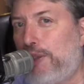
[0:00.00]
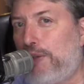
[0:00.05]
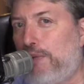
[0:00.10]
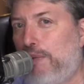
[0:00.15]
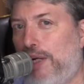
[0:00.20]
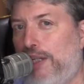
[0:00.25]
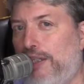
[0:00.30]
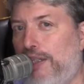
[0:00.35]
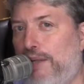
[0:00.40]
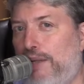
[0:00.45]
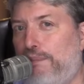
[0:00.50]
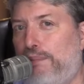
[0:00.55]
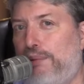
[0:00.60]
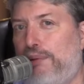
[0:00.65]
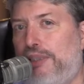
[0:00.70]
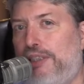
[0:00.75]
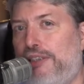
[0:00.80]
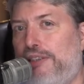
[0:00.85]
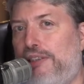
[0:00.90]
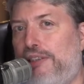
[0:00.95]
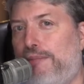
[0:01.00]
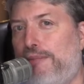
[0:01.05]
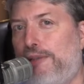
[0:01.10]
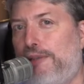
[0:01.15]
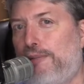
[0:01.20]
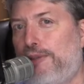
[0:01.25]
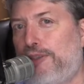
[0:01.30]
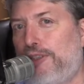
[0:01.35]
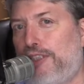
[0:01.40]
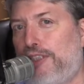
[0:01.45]
Kuala Lumpur is some of the
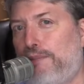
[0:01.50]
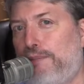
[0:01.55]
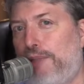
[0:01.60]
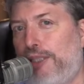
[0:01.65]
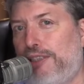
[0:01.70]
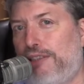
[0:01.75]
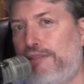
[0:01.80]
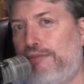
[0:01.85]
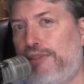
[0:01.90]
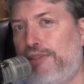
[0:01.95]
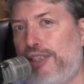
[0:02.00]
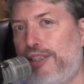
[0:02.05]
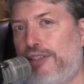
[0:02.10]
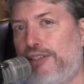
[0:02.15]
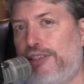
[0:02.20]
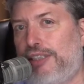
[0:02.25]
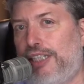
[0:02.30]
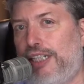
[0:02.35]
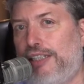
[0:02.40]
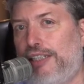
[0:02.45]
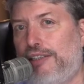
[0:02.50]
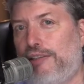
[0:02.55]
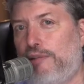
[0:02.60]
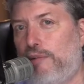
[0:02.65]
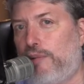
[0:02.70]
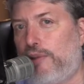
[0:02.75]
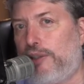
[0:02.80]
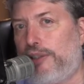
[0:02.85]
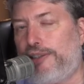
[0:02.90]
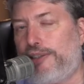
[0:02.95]
most expensive real estate in the
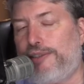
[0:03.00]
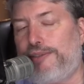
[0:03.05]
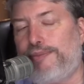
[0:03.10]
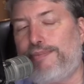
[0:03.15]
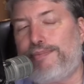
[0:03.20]
world.